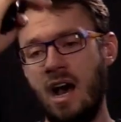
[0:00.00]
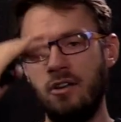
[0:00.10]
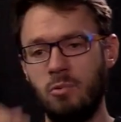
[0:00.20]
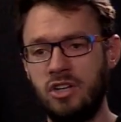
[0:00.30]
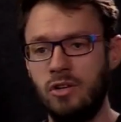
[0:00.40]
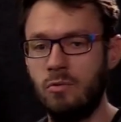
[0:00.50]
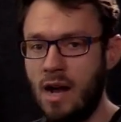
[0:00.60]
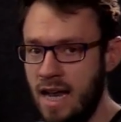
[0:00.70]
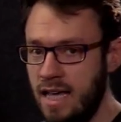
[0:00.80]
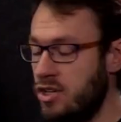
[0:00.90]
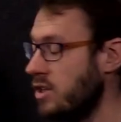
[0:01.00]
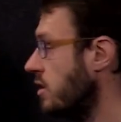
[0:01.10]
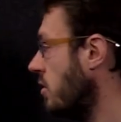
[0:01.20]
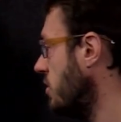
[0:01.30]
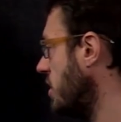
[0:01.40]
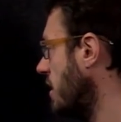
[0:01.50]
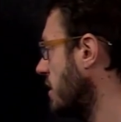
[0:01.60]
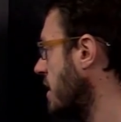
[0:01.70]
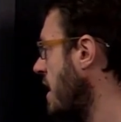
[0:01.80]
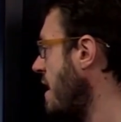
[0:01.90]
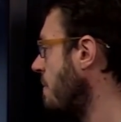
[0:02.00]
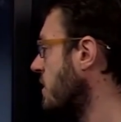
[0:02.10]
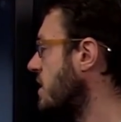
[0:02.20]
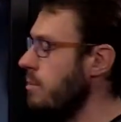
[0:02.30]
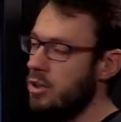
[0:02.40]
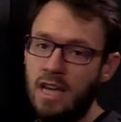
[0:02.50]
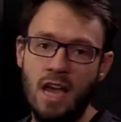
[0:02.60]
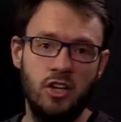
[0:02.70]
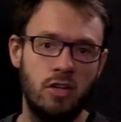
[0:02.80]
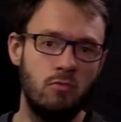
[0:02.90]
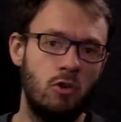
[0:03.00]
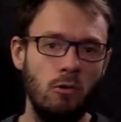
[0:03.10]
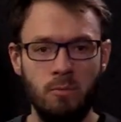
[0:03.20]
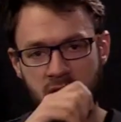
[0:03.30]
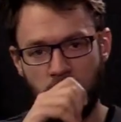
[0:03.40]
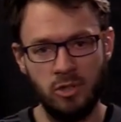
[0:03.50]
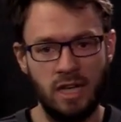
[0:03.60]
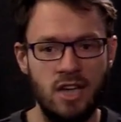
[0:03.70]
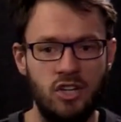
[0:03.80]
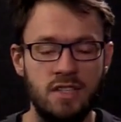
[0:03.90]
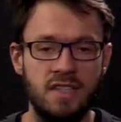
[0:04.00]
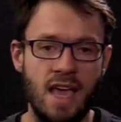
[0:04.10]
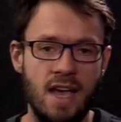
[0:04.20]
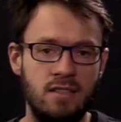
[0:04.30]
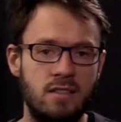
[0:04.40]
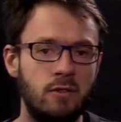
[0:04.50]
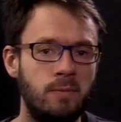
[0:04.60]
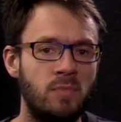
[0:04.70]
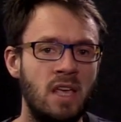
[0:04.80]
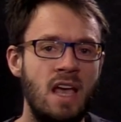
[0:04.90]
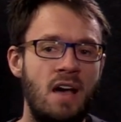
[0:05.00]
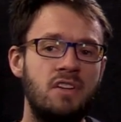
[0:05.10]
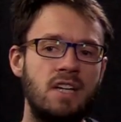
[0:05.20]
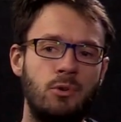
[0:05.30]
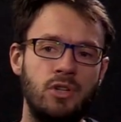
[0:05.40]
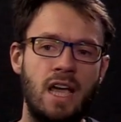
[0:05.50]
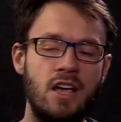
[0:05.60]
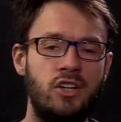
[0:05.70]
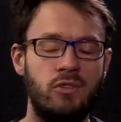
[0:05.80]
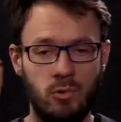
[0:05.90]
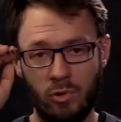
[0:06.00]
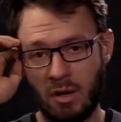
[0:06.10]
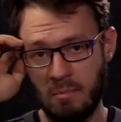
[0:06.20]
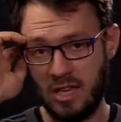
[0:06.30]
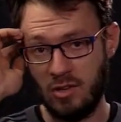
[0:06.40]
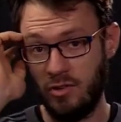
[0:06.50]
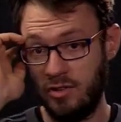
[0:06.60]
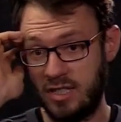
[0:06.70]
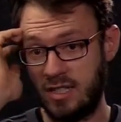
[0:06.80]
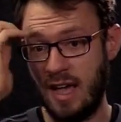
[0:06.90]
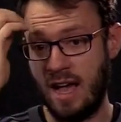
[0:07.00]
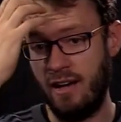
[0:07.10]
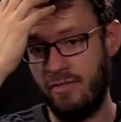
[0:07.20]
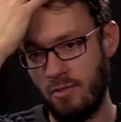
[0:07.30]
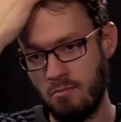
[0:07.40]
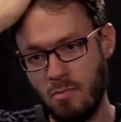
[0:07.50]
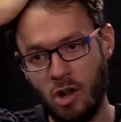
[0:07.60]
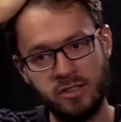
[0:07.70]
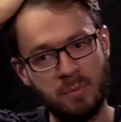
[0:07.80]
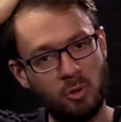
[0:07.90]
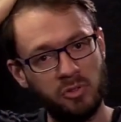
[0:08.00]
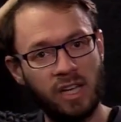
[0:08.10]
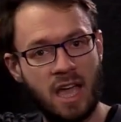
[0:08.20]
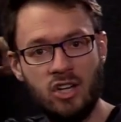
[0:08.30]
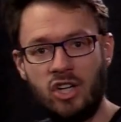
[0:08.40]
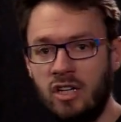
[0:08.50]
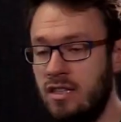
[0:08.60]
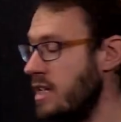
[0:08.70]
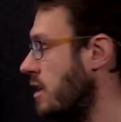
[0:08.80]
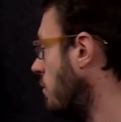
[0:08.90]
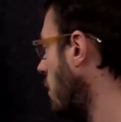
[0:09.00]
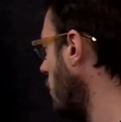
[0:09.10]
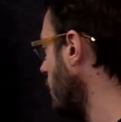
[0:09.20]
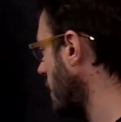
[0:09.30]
under which you write each of the conjuncts. The double negation rule, double negations cancel. And the double negation rule can be used for multiple negations in a row.